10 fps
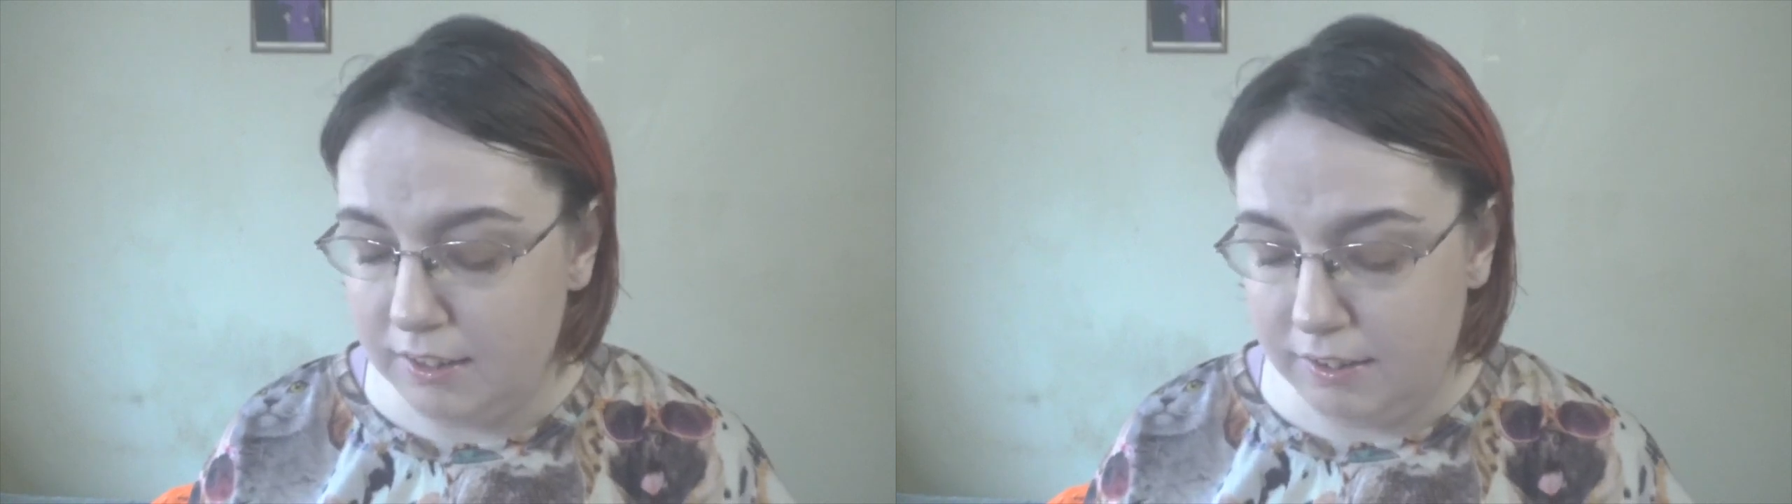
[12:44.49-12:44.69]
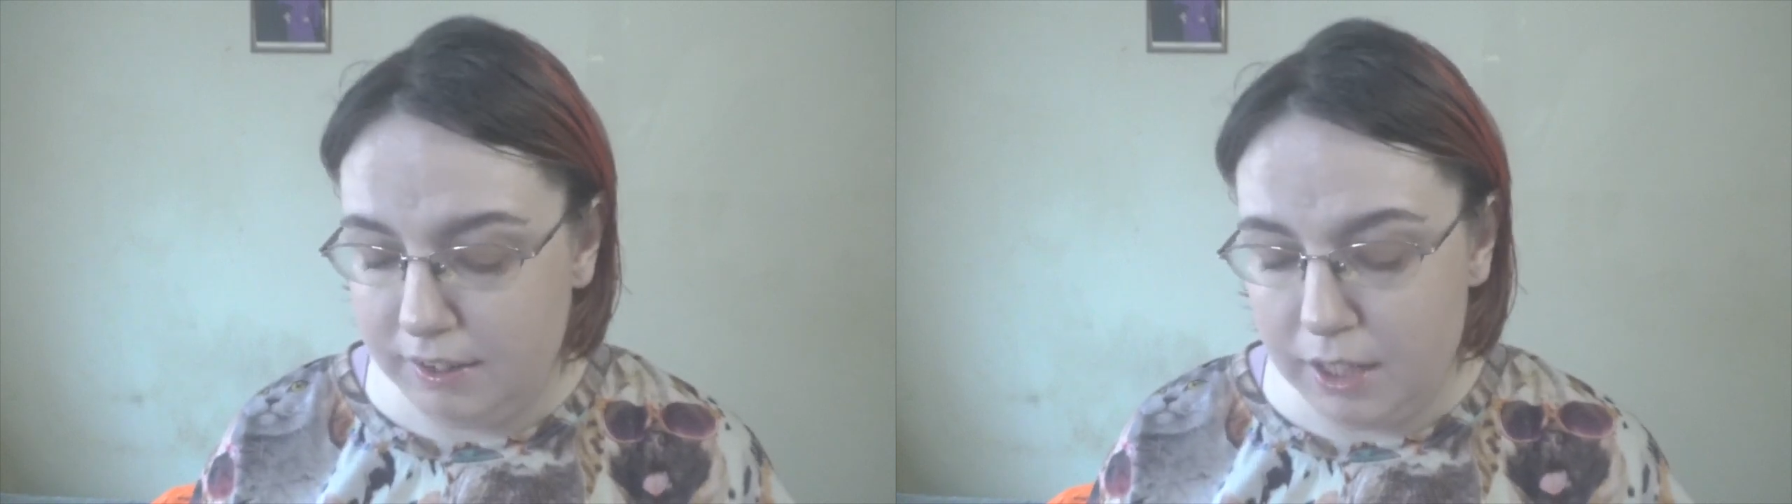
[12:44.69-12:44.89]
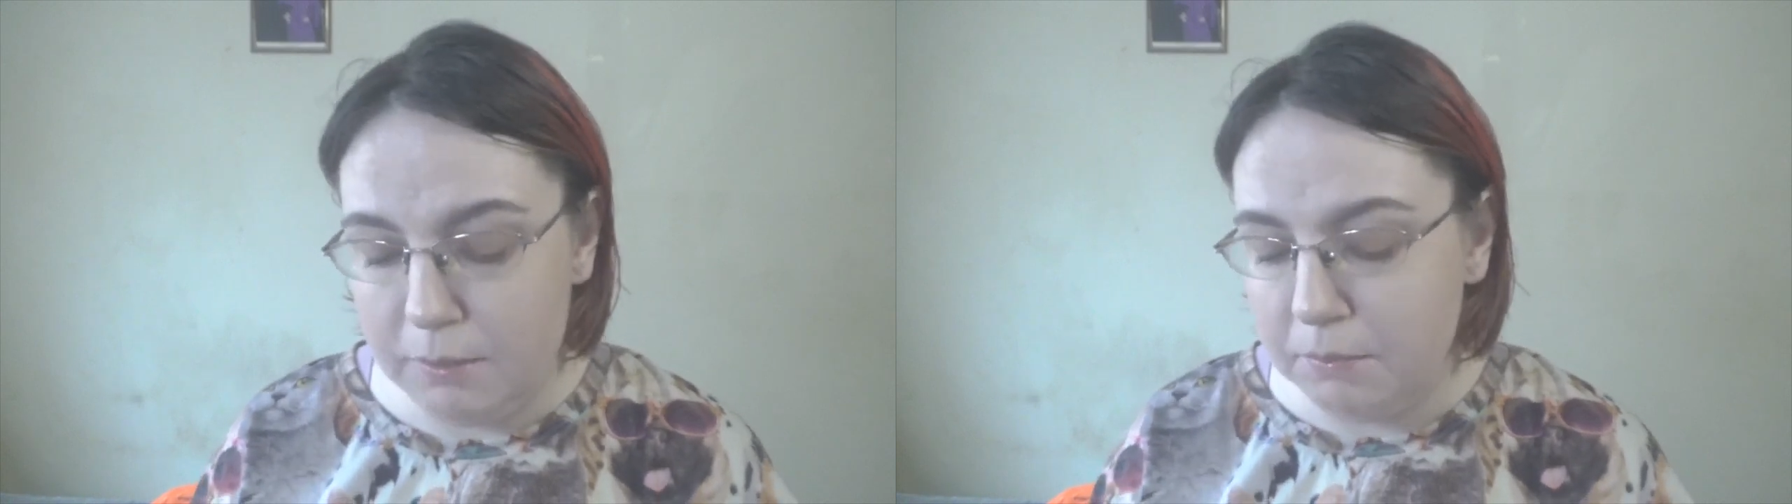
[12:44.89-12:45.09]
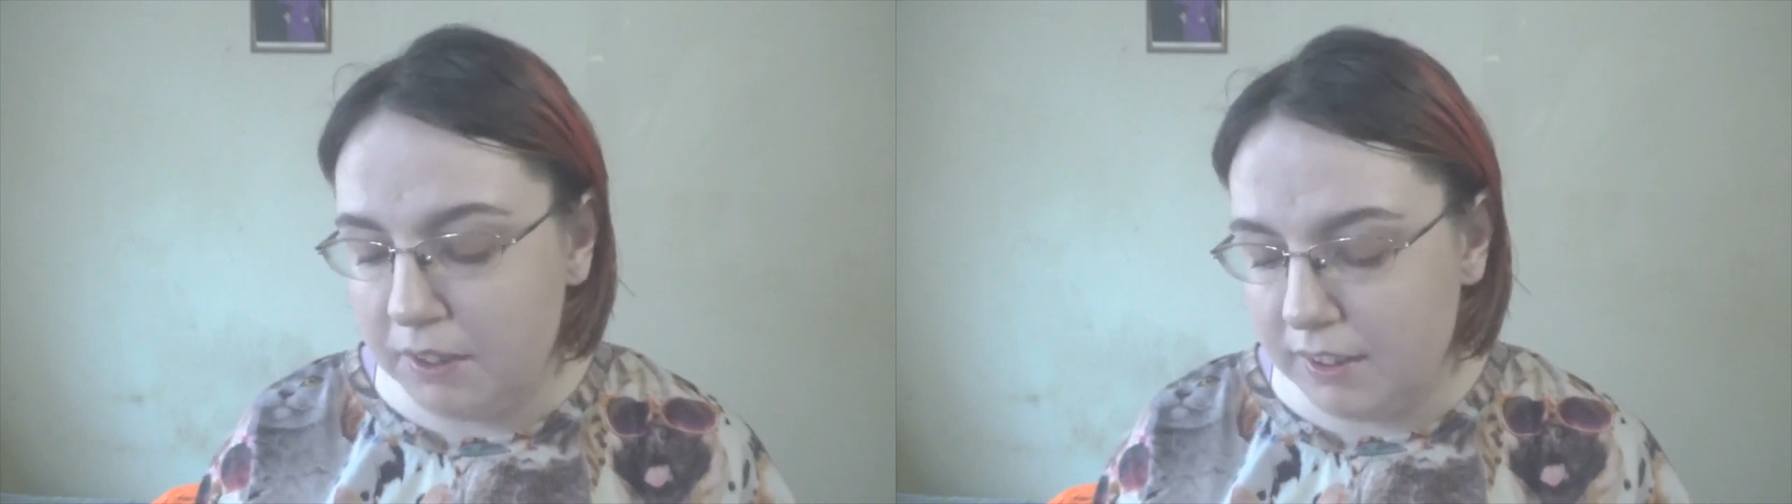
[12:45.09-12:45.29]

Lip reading: seems